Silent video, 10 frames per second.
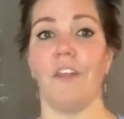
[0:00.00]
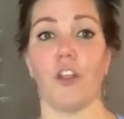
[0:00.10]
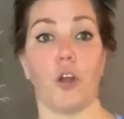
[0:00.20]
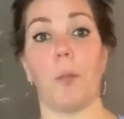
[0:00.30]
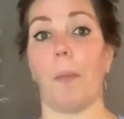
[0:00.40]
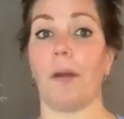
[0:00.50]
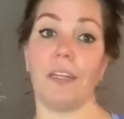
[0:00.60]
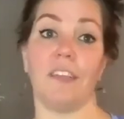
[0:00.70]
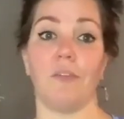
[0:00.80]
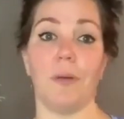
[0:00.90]
The group of
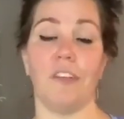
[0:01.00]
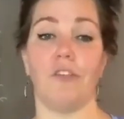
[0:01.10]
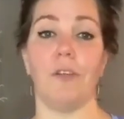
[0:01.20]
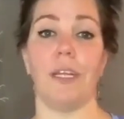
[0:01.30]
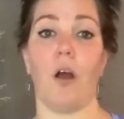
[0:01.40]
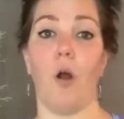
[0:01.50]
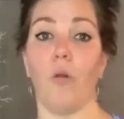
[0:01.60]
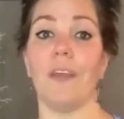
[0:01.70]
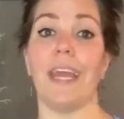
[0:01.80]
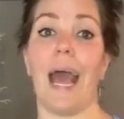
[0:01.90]
participants who did
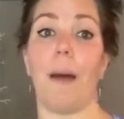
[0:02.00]
only